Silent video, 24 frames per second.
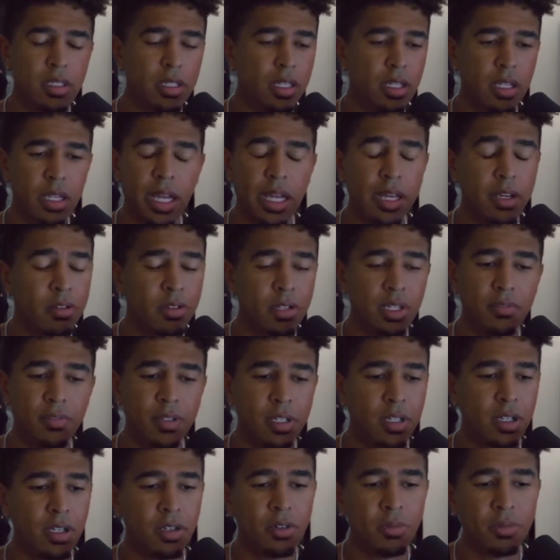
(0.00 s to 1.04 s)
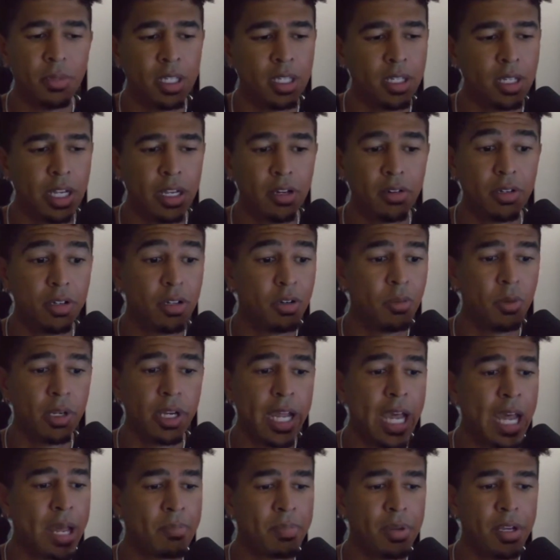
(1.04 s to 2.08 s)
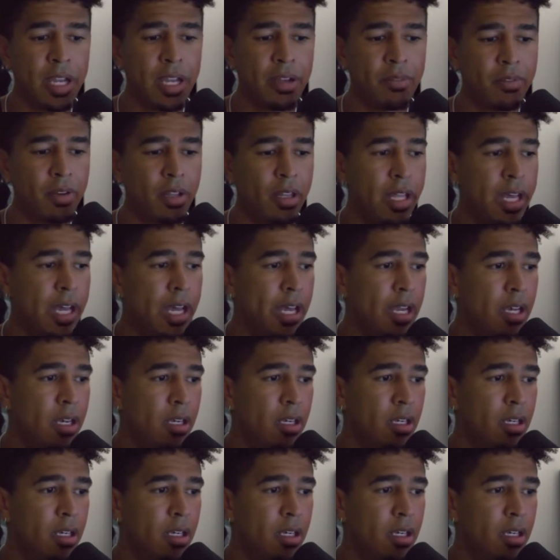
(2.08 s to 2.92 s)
I don't even know, man. I don't know what happened after that.